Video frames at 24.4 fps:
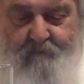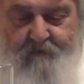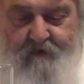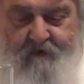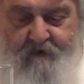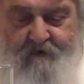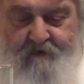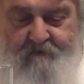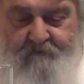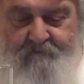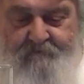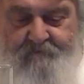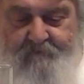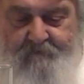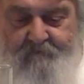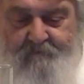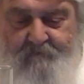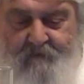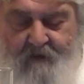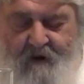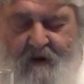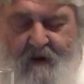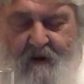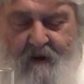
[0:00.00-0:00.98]
beer
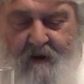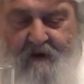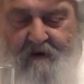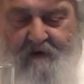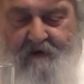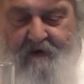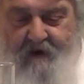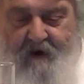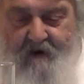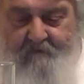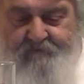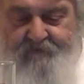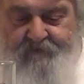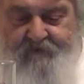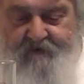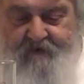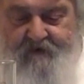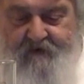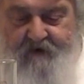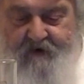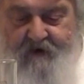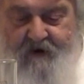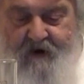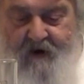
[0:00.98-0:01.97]
from
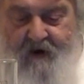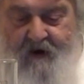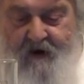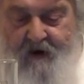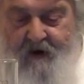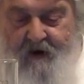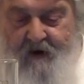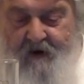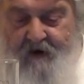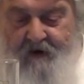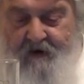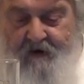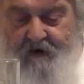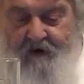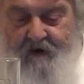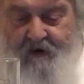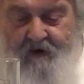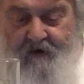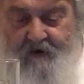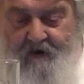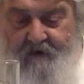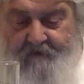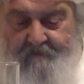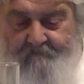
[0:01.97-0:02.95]
Leipzig.
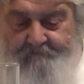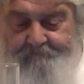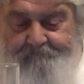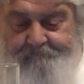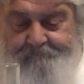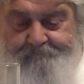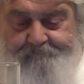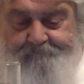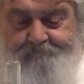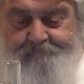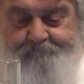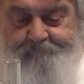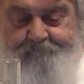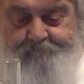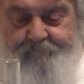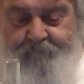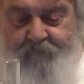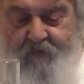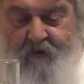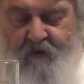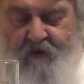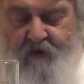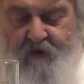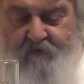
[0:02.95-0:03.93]
Uh,
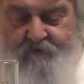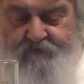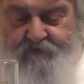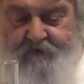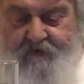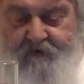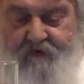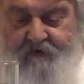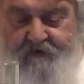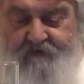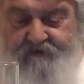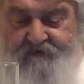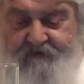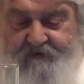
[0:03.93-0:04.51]
Gose is